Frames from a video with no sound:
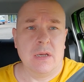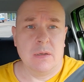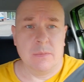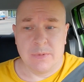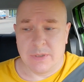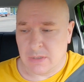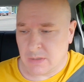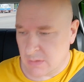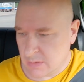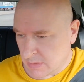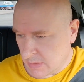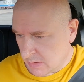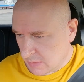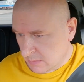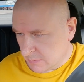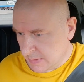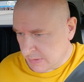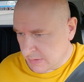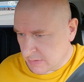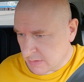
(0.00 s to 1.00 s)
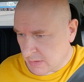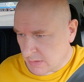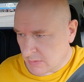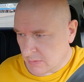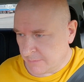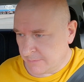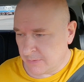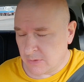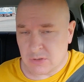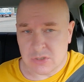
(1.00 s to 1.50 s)
we are done with our
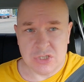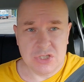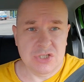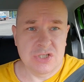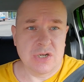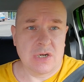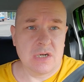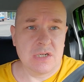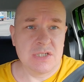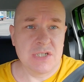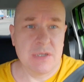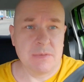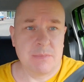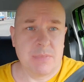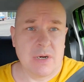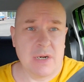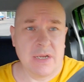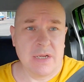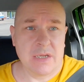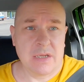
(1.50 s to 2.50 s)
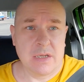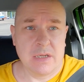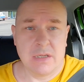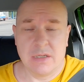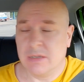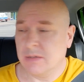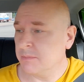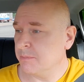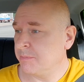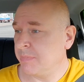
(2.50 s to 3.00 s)
first charging break
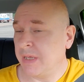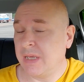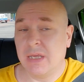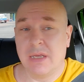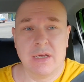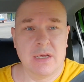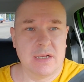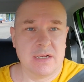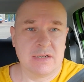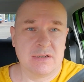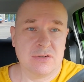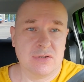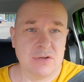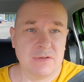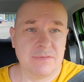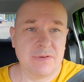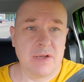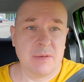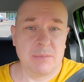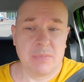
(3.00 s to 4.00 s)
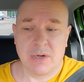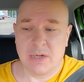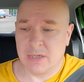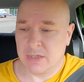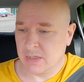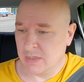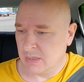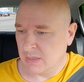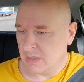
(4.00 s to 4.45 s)
and pee and coffee break.